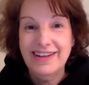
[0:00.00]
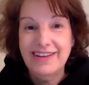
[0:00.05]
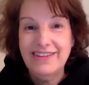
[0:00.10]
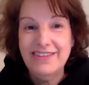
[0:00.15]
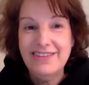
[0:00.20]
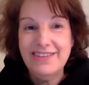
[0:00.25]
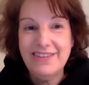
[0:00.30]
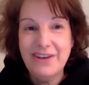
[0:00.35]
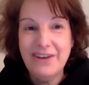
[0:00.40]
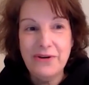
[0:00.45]

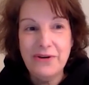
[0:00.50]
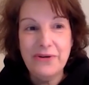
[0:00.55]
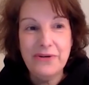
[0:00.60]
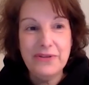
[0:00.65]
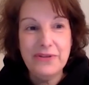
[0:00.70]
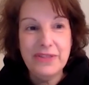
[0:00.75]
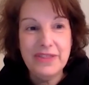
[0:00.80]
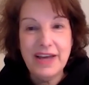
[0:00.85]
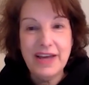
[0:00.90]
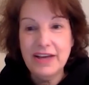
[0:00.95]

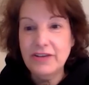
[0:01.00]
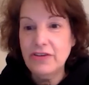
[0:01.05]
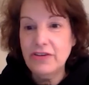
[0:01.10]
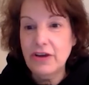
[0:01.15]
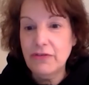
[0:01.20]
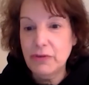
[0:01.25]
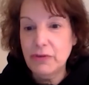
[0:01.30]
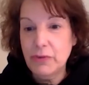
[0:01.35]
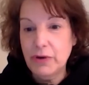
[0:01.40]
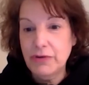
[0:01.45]
So thanks
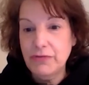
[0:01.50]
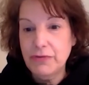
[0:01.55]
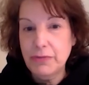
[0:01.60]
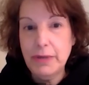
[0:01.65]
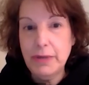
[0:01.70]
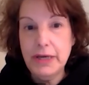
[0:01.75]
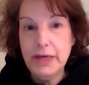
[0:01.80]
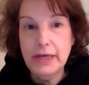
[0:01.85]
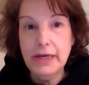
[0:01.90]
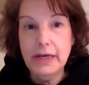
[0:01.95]
everyone for
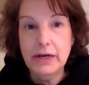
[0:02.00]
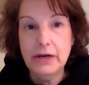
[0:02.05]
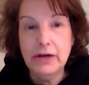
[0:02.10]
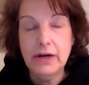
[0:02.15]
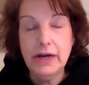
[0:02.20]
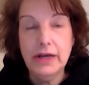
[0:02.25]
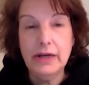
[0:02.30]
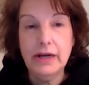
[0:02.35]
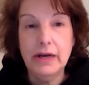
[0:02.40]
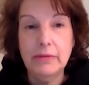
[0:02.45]
being here.
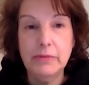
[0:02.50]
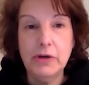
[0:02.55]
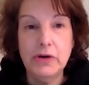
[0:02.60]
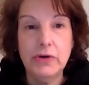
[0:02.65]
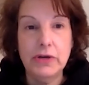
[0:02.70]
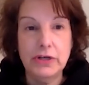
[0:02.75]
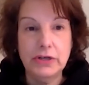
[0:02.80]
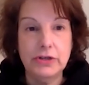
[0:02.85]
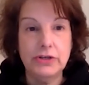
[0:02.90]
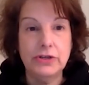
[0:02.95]
And I'm
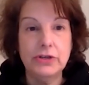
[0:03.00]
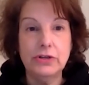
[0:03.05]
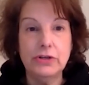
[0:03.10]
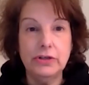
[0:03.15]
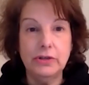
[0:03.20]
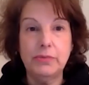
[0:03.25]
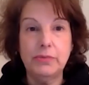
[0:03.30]
going to turn the